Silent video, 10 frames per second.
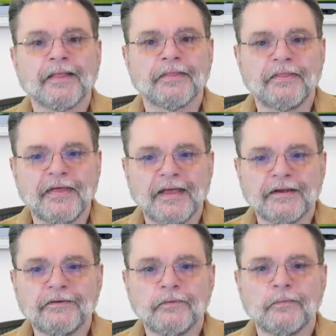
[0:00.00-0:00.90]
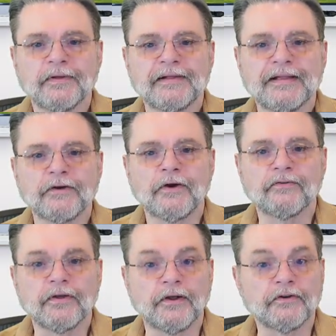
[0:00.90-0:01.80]
Then we'll click
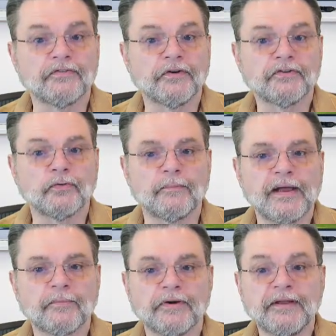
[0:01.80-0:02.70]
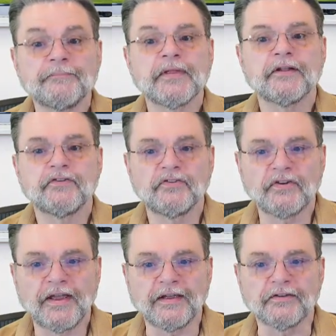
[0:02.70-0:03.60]
on, under Virtual Memory,
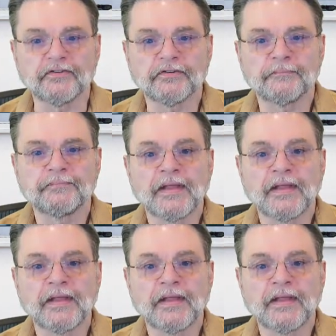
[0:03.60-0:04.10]
Change.